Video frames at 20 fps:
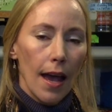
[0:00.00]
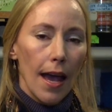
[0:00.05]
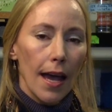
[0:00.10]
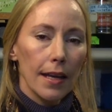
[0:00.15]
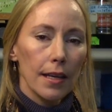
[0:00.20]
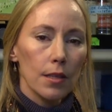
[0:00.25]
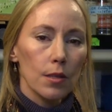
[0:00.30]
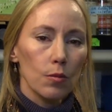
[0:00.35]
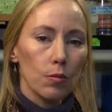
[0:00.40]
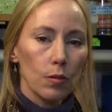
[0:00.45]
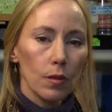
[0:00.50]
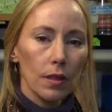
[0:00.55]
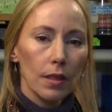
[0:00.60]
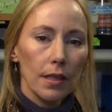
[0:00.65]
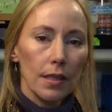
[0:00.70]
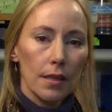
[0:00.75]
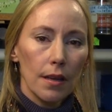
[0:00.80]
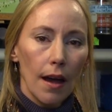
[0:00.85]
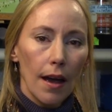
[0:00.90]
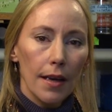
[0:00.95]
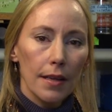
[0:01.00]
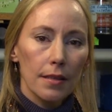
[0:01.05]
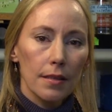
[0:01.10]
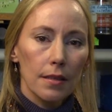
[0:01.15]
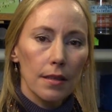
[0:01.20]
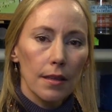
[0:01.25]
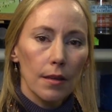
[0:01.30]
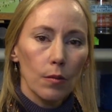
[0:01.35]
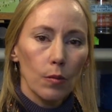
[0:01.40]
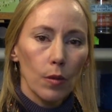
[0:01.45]
And it's really nice
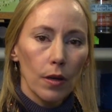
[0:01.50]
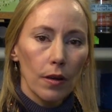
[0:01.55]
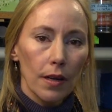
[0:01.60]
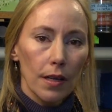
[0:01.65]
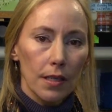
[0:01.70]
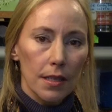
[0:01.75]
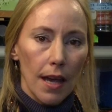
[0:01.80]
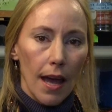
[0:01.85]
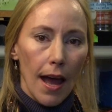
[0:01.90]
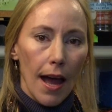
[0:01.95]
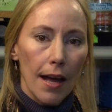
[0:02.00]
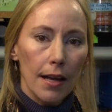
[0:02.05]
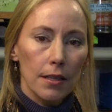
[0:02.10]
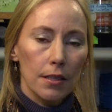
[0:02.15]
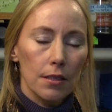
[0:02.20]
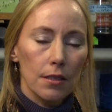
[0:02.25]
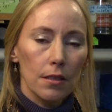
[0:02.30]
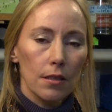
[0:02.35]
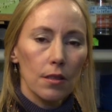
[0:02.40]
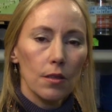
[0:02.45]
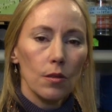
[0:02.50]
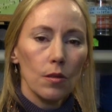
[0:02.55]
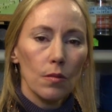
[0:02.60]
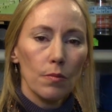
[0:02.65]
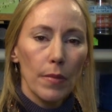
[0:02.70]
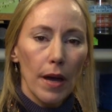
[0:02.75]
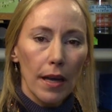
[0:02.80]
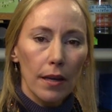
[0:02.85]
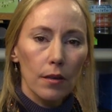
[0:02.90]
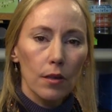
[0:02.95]
that we're attached to the
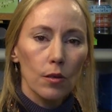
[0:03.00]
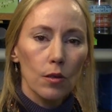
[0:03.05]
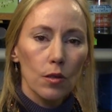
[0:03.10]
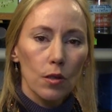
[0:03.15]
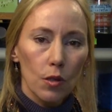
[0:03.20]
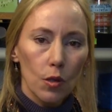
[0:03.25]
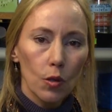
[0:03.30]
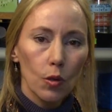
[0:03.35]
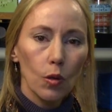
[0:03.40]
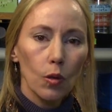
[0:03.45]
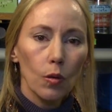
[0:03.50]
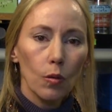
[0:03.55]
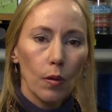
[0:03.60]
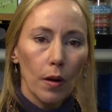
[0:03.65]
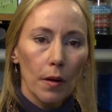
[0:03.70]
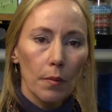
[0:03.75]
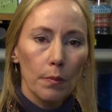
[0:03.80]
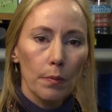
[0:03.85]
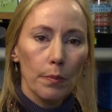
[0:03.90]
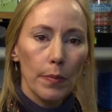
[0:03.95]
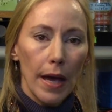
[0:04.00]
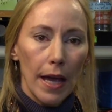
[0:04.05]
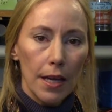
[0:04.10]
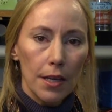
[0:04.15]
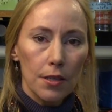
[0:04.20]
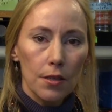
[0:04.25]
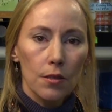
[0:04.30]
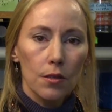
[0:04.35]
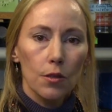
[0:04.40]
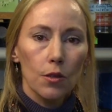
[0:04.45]
medical school where
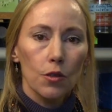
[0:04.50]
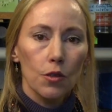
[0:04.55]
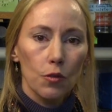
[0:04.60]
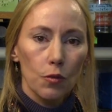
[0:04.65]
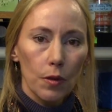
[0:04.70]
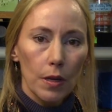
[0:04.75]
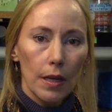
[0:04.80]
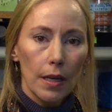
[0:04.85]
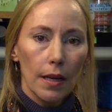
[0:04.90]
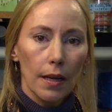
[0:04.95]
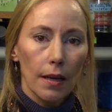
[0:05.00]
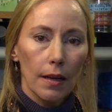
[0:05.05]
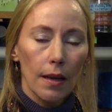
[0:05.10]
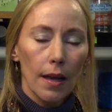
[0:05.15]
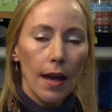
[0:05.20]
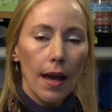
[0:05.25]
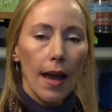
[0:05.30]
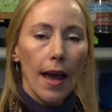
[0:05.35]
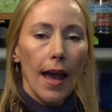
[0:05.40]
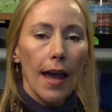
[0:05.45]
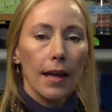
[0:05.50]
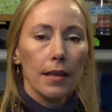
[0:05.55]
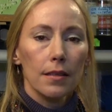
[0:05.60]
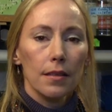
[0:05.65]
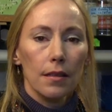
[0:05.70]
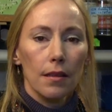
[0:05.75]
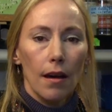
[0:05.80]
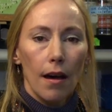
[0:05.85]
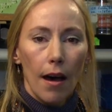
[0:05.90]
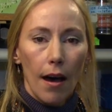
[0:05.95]
patients are treated and
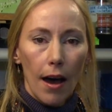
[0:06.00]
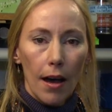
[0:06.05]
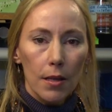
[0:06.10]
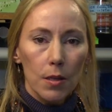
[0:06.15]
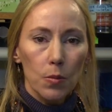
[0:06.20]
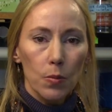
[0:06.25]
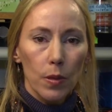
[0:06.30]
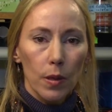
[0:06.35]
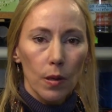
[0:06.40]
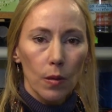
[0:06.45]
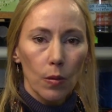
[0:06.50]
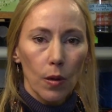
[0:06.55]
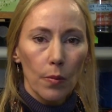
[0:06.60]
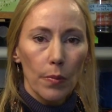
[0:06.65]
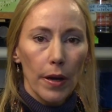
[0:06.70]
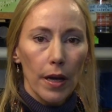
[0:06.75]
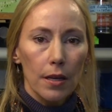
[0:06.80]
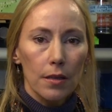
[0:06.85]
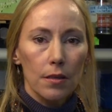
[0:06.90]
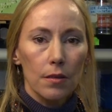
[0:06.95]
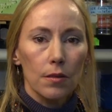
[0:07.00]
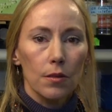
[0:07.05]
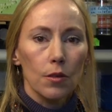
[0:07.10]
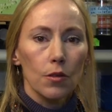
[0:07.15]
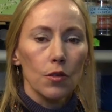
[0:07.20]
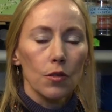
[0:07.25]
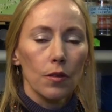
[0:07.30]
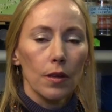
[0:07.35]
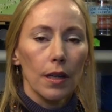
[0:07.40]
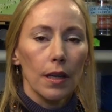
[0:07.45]
to the hospital where patients are
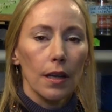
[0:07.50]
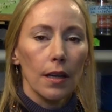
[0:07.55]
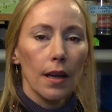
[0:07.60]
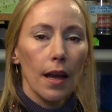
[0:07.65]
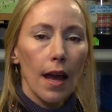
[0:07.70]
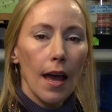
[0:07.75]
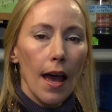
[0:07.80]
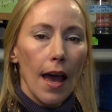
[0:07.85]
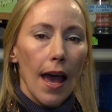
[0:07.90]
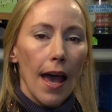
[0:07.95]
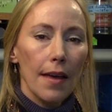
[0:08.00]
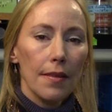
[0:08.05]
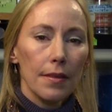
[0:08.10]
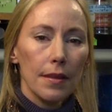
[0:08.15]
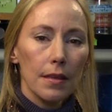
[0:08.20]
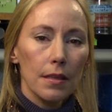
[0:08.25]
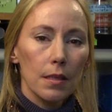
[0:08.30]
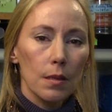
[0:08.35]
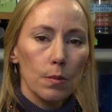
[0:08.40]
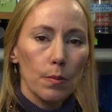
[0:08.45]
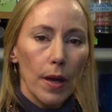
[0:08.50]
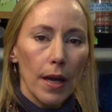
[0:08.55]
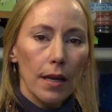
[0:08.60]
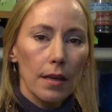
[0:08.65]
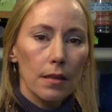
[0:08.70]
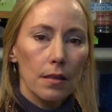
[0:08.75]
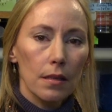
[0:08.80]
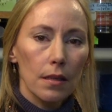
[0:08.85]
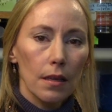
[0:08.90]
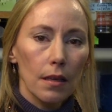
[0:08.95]
treated. And this
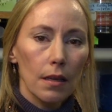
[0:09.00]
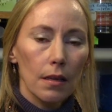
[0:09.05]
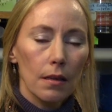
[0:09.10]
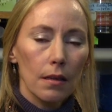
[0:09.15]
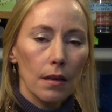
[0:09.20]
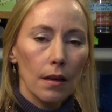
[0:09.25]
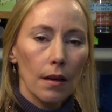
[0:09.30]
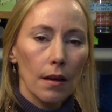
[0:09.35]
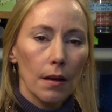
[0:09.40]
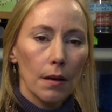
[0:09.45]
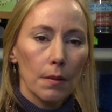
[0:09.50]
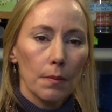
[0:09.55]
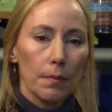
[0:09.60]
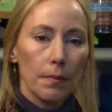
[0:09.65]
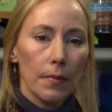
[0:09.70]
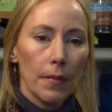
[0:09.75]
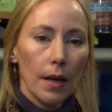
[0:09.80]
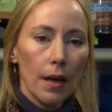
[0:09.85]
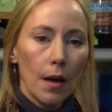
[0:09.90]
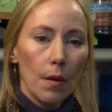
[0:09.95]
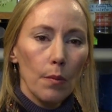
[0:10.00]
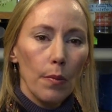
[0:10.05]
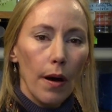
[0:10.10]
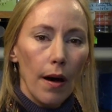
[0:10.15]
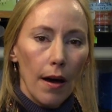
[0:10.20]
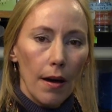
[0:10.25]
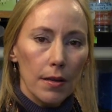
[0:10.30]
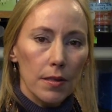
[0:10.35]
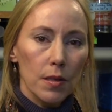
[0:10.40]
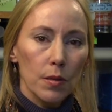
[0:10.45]
makes it um,
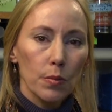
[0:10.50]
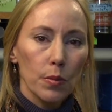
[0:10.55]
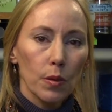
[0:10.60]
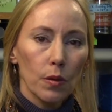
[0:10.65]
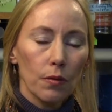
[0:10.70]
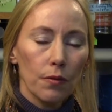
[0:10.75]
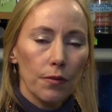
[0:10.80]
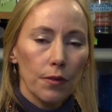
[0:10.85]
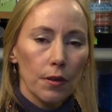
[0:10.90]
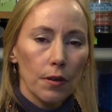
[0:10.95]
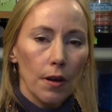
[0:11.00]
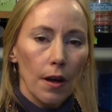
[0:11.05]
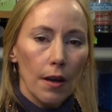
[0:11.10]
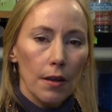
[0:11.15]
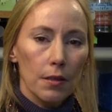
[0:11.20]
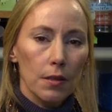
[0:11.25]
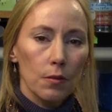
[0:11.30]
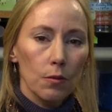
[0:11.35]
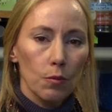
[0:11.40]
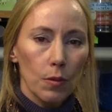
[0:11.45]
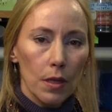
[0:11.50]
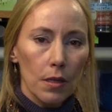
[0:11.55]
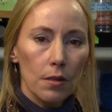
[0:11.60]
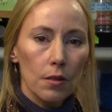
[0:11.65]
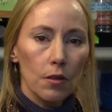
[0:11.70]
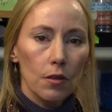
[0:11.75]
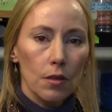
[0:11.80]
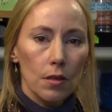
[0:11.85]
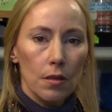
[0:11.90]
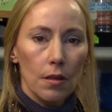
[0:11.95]
possible for us
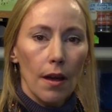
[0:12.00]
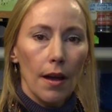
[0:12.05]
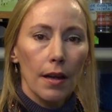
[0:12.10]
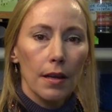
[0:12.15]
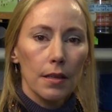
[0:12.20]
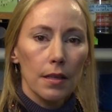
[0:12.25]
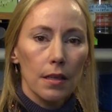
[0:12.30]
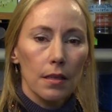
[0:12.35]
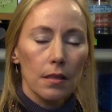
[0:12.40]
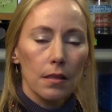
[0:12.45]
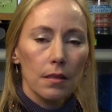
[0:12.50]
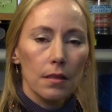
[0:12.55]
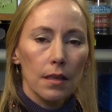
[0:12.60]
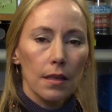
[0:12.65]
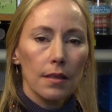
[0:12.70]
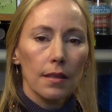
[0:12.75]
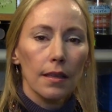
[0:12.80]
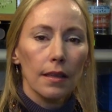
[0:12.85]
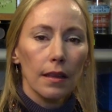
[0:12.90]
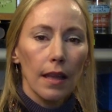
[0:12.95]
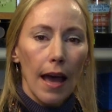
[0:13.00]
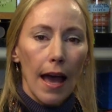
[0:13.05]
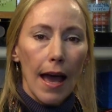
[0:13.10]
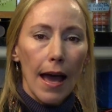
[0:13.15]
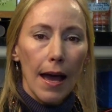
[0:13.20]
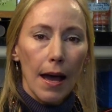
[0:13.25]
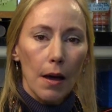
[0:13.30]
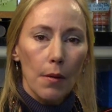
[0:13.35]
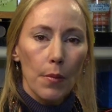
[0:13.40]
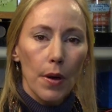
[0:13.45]
research scientists in the
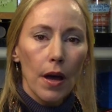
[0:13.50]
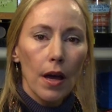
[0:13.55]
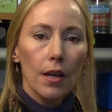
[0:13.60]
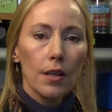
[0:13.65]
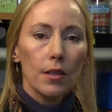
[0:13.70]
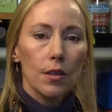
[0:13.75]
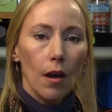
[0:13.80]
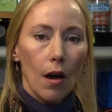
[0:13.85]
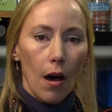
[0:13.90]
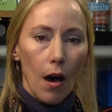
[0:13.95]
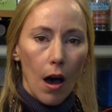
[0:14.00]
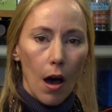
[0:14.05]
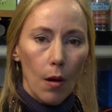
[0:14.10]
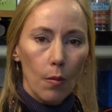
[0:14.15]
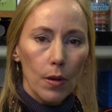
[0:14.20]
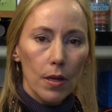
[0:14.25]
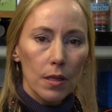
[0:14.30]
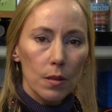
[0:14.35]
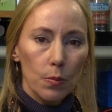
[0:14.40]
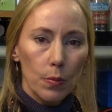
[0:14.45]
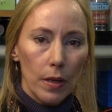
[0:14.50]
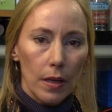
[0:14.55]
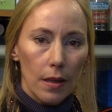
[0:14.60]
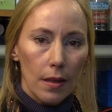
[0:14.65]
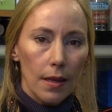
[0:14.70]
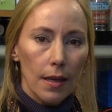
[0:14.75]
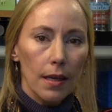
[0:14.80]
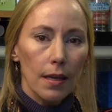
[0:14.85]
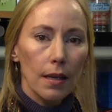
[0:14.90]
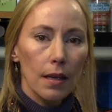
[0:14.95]
lab to always be
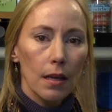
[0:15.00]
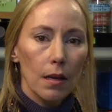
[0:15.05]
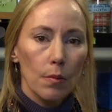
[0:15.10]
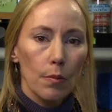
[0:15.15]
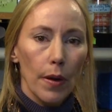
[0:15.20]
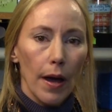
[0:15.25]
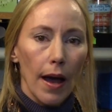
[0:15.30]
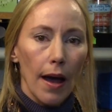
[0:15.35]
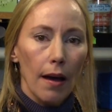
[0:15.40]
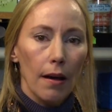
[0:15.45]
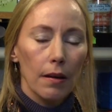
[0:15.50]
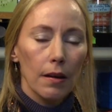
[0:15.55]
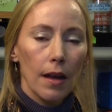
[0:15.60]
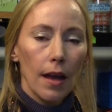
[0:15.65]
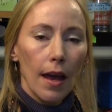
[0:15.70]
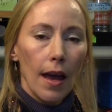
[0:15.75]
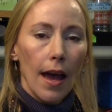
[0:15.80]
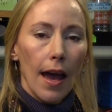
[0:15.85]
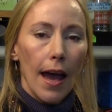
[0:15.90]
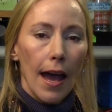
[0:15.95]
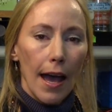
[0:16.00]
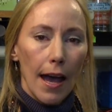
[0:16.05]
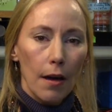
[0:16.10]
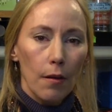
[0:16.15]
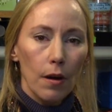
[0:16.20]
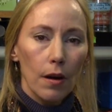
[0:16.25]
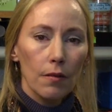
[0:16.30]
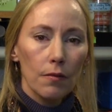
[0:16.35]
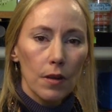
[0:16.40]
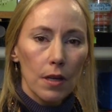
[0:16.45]
thinking about
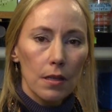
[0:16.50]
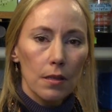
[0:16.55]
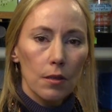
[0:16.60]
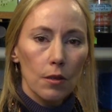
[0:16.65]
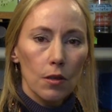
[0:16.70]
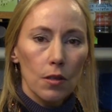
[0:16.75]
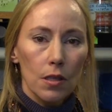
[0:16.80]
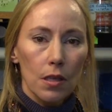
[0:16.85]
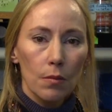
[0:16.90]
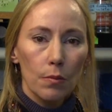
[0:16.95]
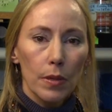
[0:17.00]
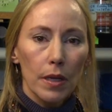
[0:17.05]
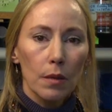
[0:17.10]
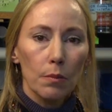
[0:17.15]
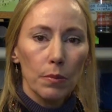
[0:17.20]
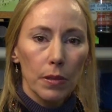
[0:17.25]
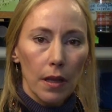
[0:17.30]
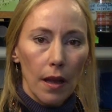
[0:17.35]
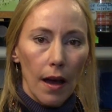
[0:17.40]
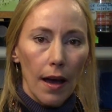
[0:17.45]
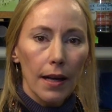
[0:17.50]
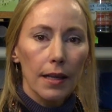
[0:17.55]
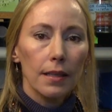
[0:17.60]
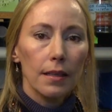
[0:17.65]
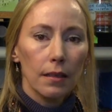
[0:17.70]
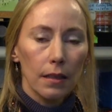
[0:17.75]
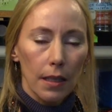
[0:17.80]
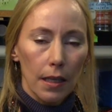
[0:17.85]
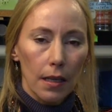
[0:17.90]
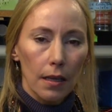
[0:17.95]
how our research can be
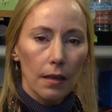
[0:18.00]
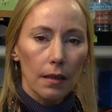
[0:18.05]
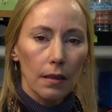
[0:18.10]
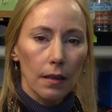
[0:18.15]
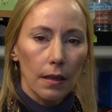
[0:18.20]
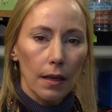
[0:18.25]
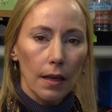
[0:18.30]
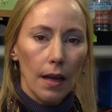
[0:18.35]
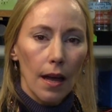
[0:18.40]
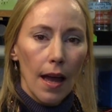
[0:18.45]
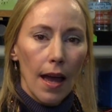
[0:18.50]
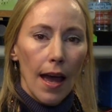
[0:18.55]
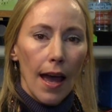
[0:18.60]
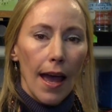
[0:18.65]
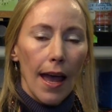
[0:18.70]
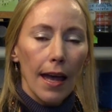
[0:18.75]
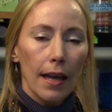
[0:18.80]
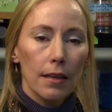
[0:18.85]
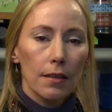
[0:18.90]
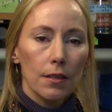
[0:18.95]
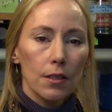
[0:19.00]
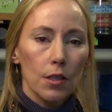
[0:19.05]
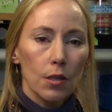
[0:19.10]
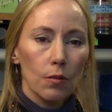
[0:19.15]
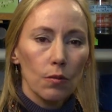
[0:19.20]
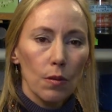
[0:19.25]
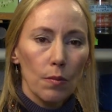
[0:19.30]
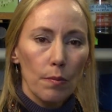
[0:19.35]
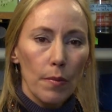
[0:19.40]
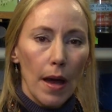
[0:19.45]
applied clinically, and
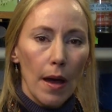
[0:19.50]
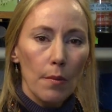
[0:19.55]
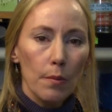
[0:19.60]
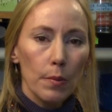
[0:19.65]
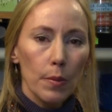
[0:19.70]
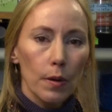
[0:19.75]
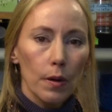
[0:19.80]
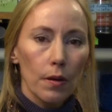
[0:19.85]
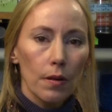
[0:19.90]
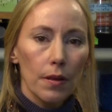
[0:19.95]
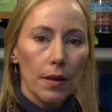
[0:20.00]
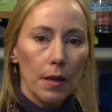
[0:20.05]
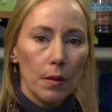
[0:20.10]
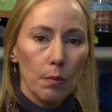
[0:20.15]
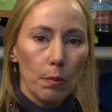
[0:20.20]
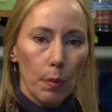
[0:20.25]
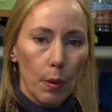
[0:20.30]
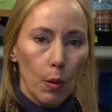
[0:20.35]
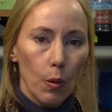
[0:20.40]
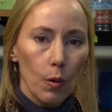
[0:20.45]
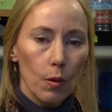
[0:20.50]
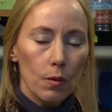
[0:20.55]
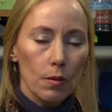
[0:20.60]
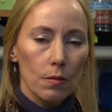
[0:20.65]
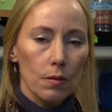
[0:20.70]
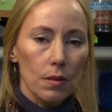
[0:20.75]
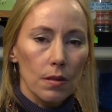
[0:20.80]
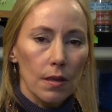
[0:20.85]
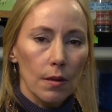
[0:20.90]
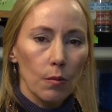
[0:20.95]
to remember the
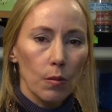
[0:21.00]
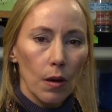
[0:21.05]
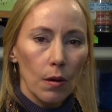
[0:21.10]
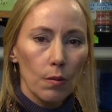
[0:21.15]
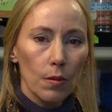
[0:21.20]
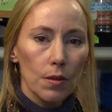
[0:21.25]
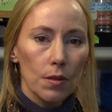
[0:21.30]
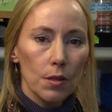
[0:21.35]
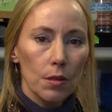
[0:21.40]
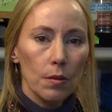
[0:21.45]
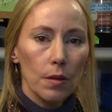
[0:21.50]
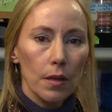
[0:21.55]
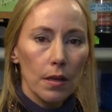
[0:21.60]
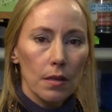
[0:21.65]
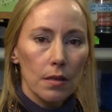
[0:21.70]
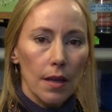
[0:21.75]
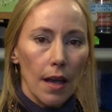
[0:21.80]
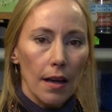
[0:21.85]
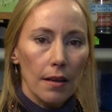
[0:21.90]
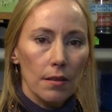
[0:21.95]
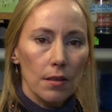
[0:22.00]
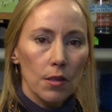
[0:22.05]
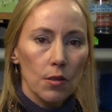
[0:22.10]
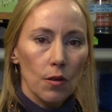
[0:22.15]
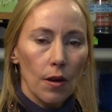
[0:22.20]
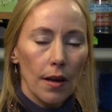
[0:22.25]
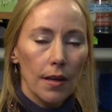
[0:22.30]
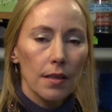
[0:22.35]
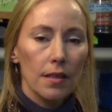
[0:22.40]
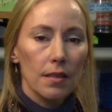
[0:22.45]
importance that what we're doing is actually
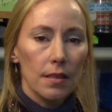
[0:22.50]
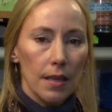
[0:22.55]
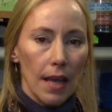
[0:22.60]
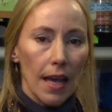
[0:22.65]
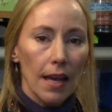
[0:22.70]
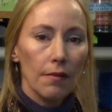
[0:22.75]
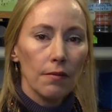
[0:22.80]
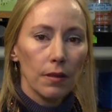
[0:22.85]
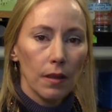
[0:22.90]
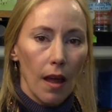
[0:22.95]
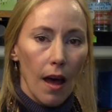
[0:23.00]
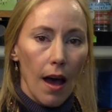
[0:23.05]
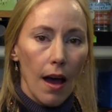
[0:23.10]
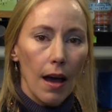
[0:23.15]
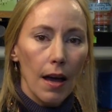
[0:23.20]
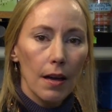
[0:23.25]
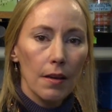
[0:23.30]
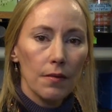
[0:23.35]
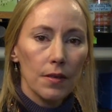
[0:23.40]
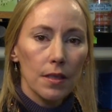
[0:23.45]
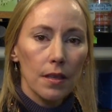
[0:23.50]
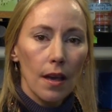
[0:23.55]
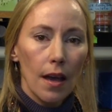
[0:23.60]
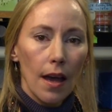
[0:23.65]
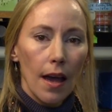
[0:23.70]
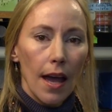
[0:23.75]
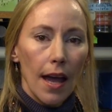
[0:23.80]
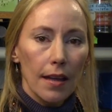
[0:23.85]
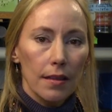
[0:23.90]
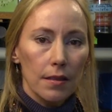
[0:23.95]
trying to save lives
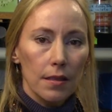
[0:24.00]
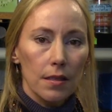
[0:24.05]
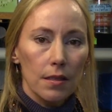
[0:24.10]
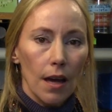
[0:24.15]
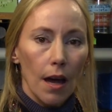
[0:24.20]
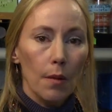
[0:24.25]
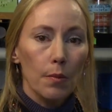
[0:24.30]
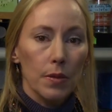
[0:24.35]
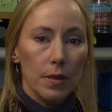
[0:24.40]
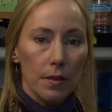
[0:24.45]
and stop